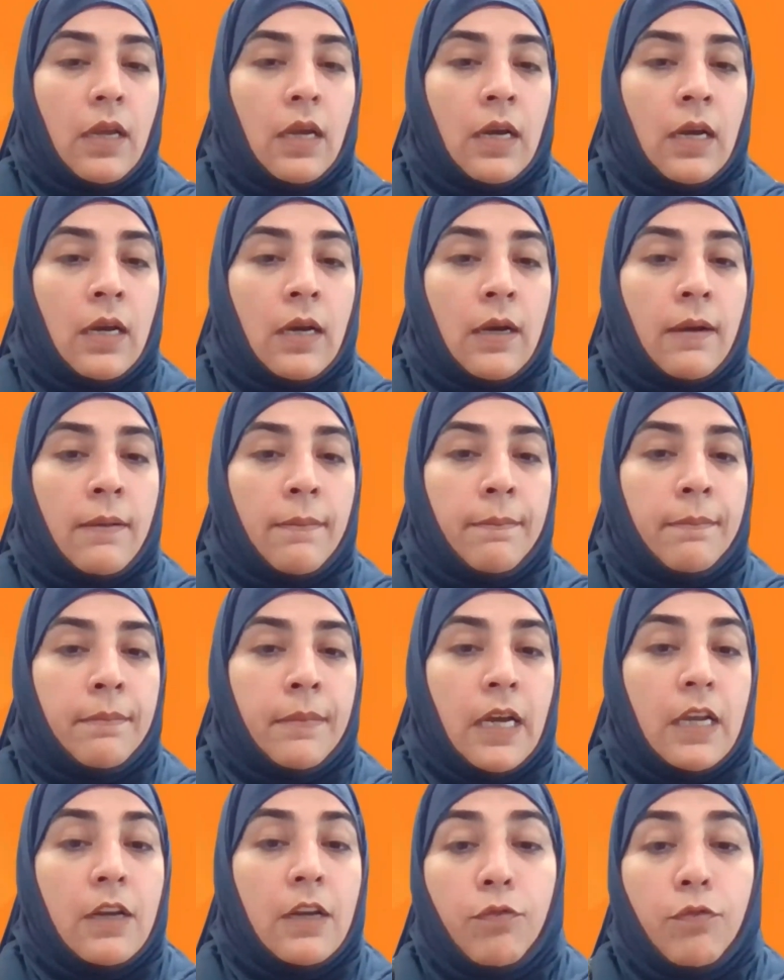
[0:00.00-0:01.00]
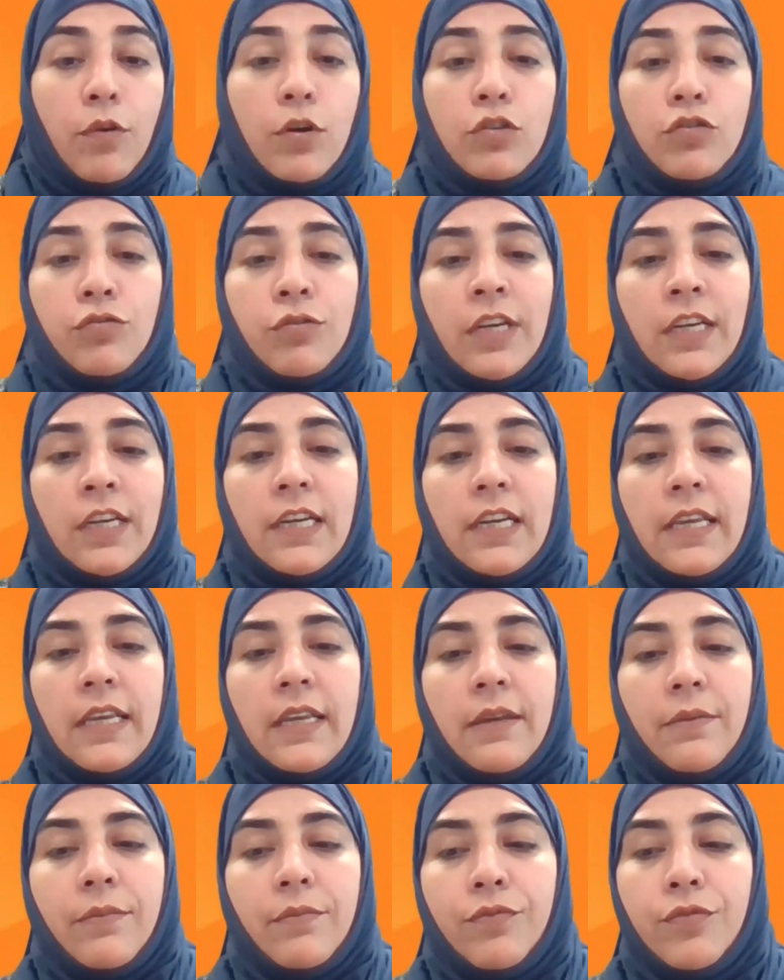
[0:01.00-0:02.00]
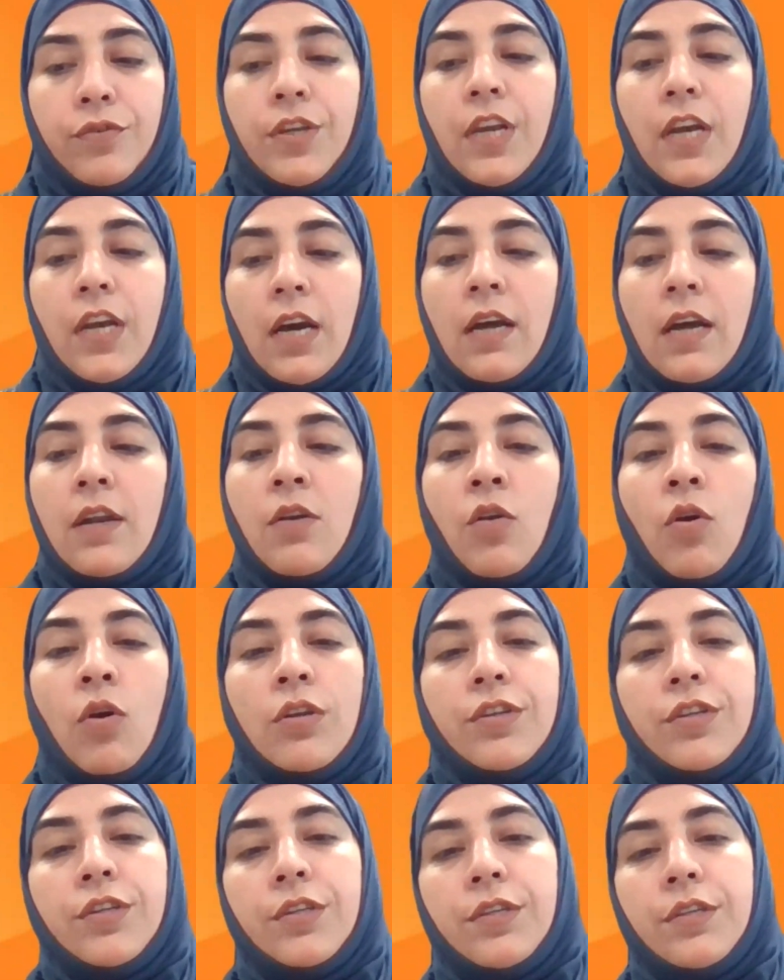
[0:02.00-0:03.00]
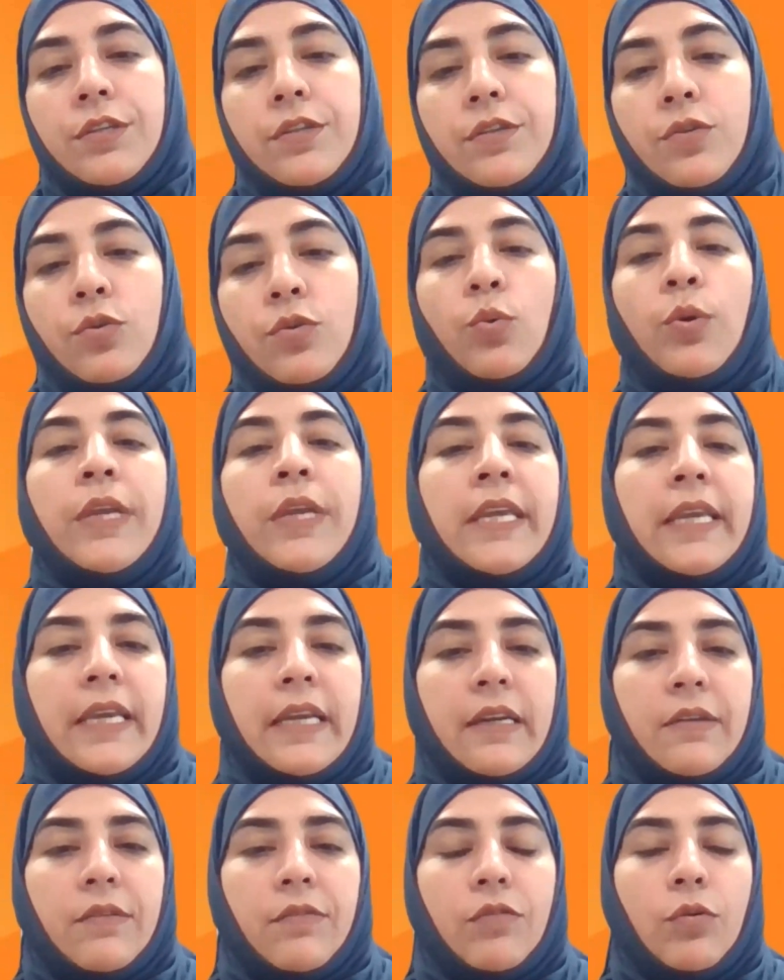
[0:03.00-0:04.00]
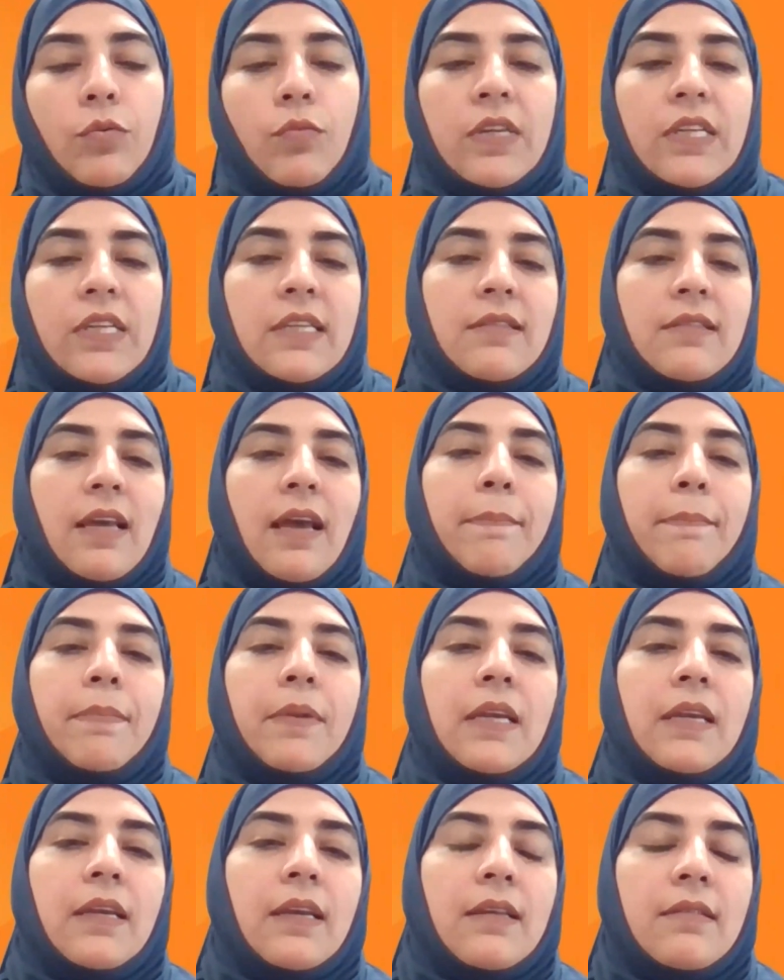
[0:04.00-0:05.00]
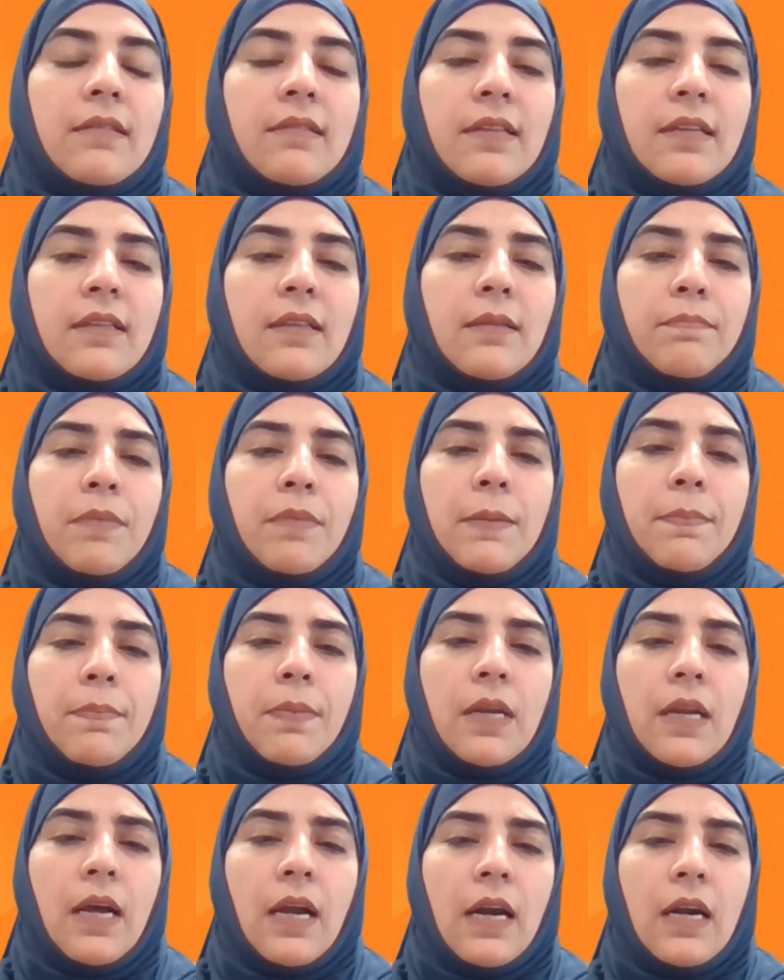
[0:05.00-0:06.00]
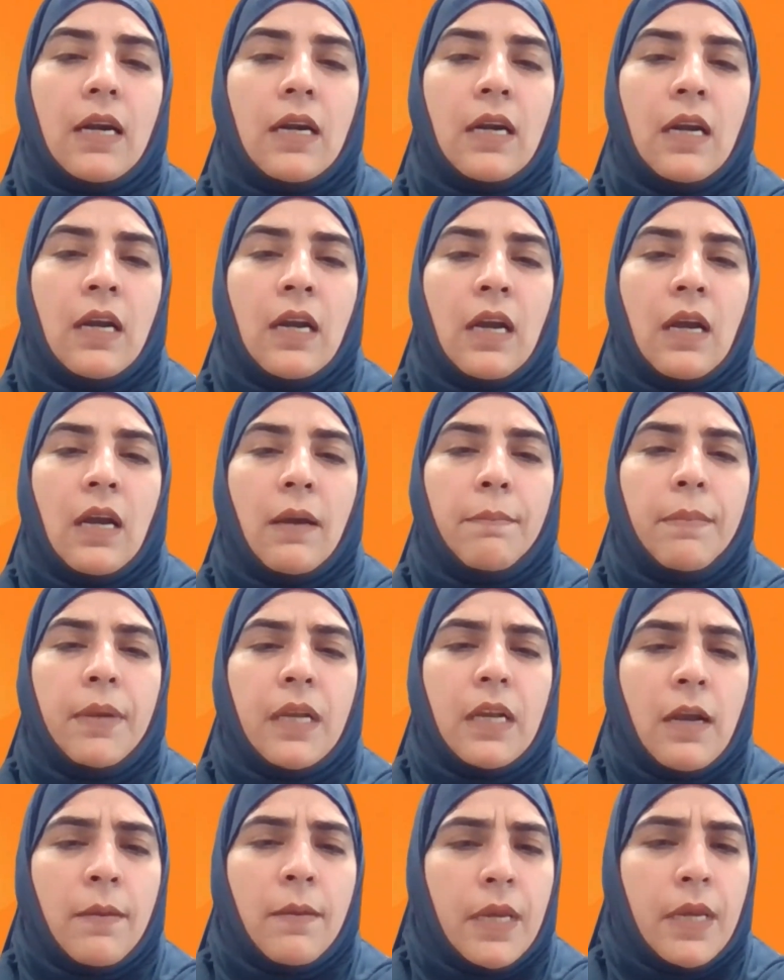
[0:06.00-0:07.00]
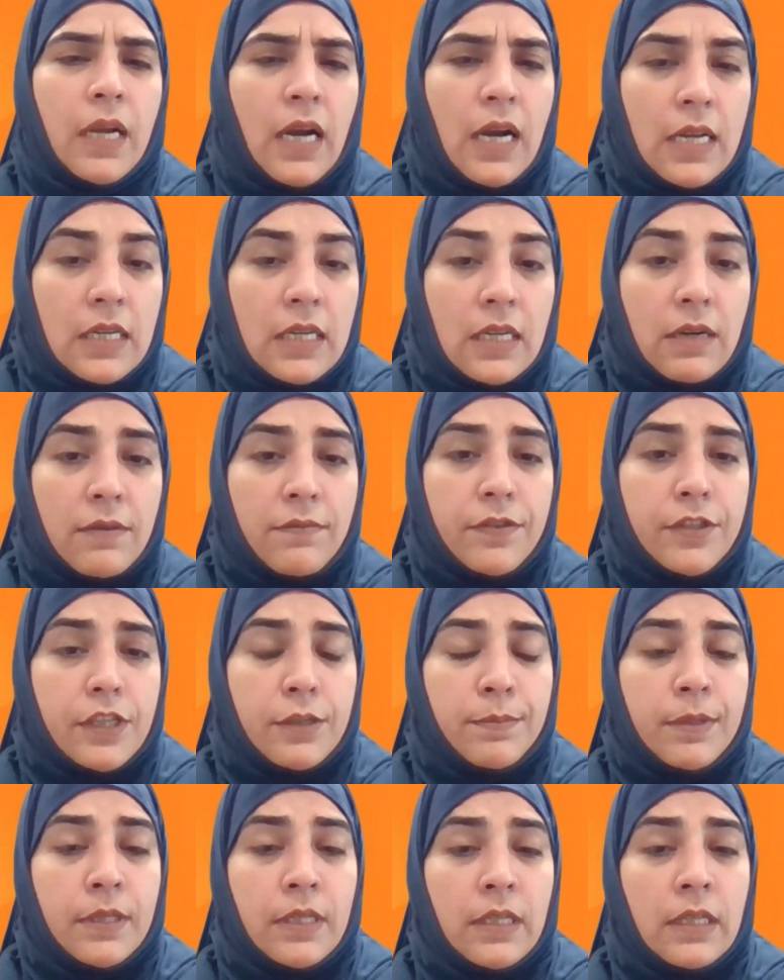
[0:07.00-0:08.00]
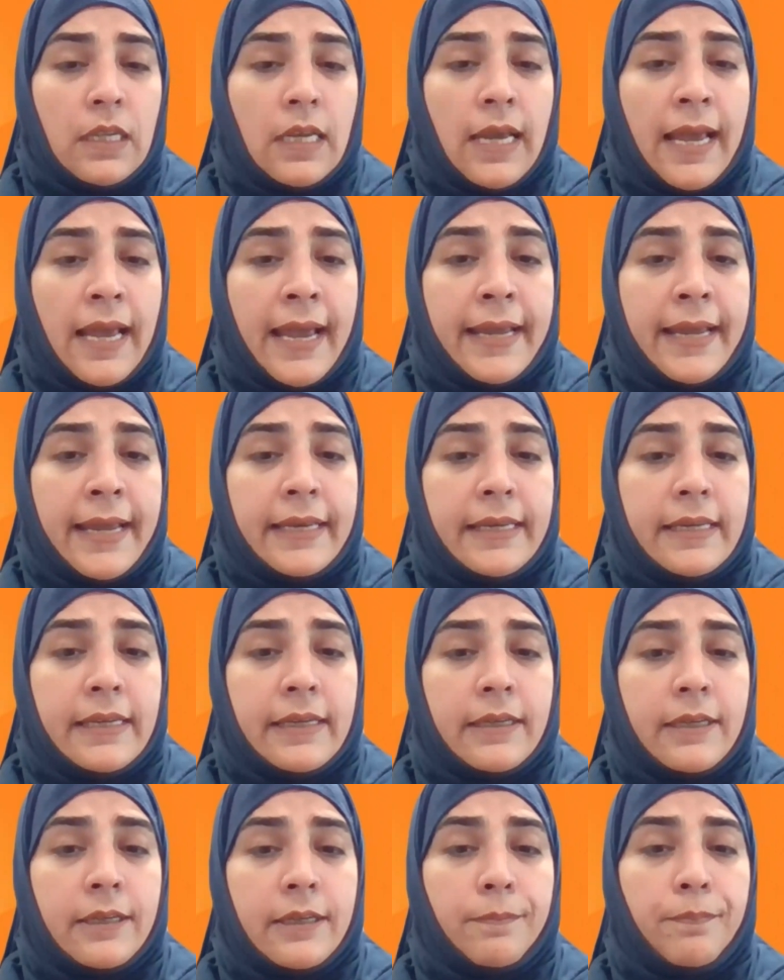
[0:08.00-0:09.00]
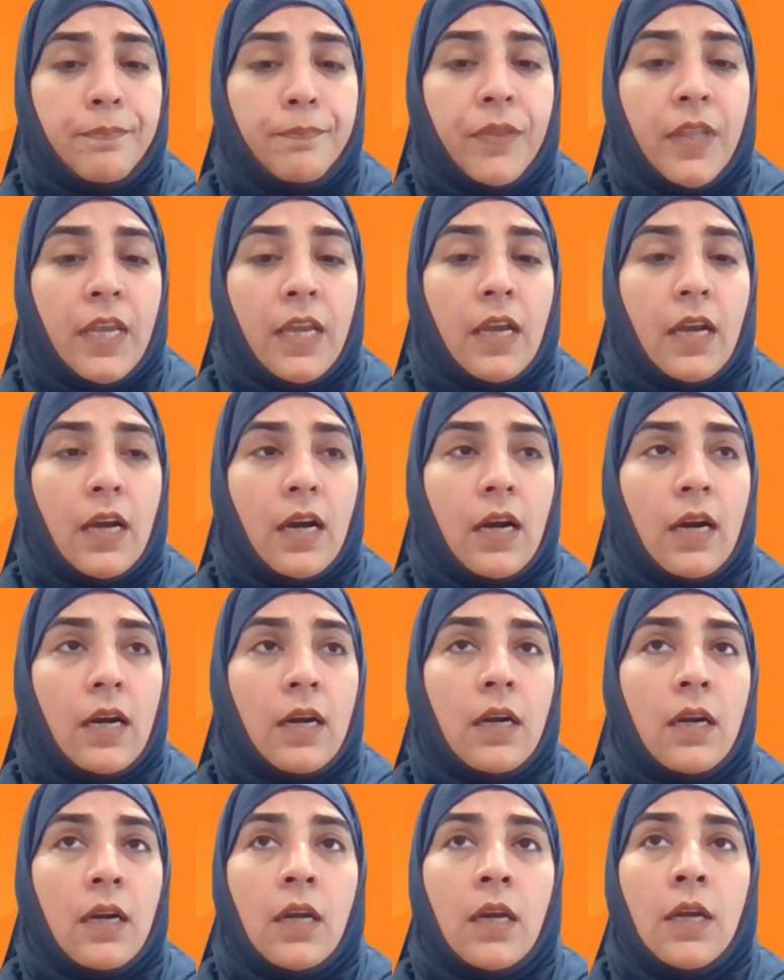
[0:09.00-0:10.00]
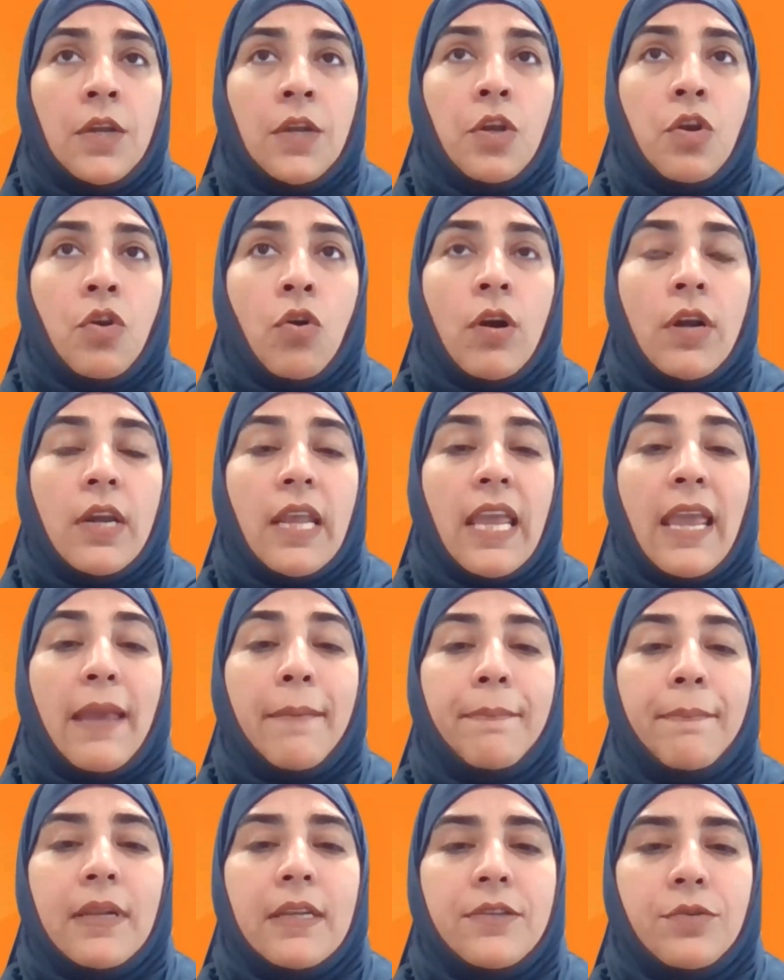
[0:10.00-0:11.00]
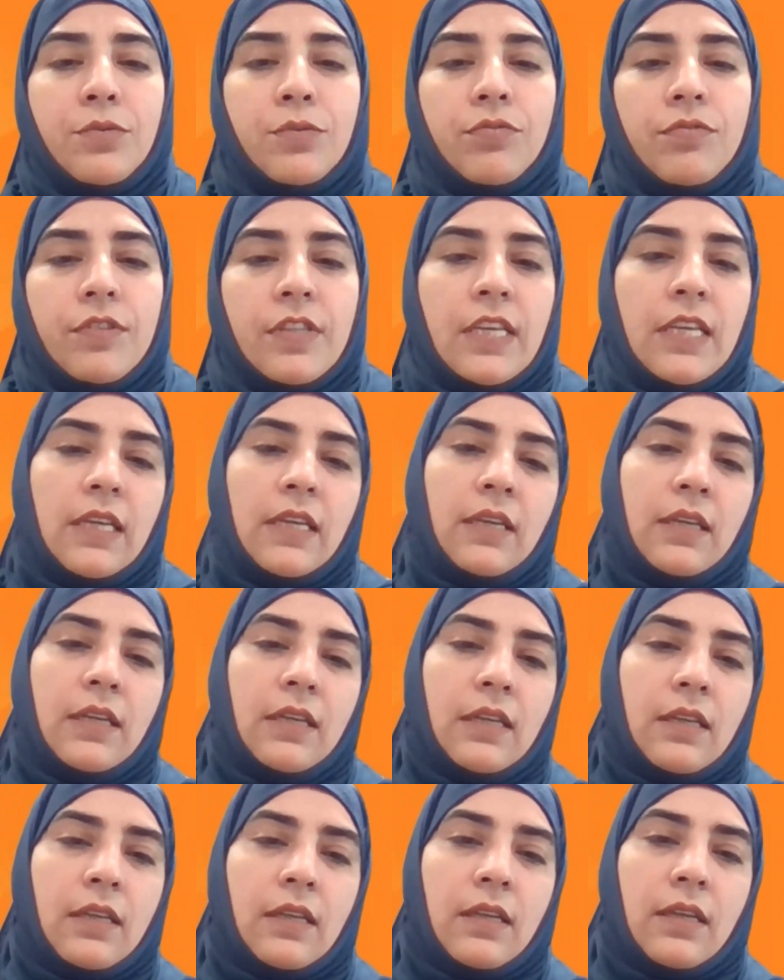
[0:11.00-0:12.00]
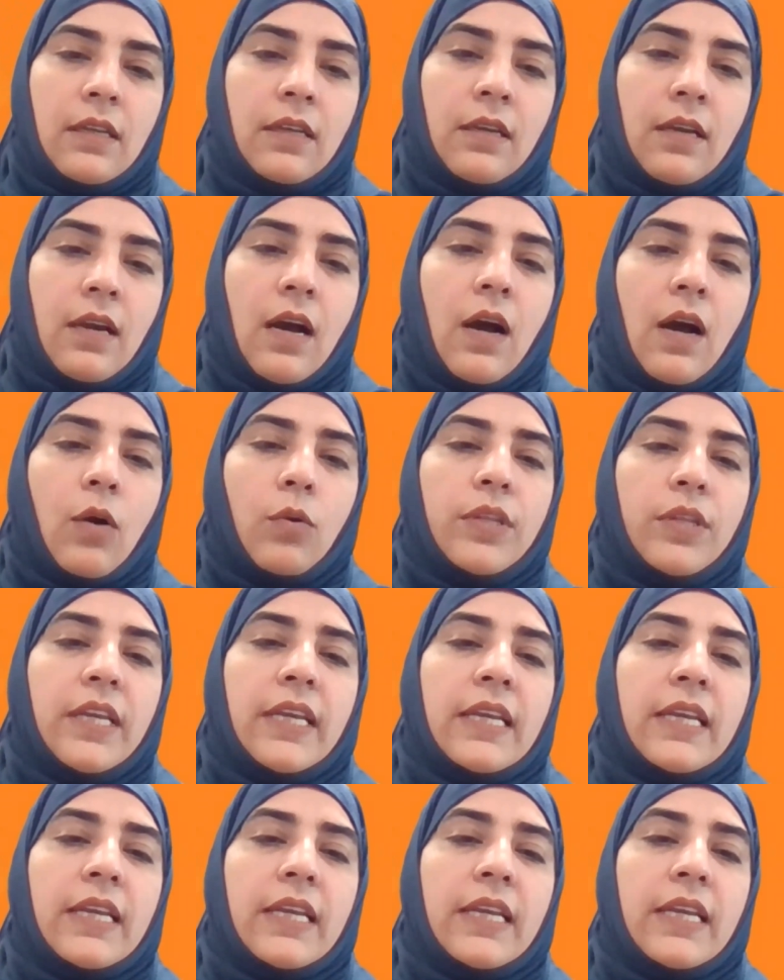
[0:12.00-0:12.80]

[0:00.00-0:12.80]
Unfortunately, we are not doing it. So, what is happening is that the people are becoming uncomfortable, and they are not able to see how they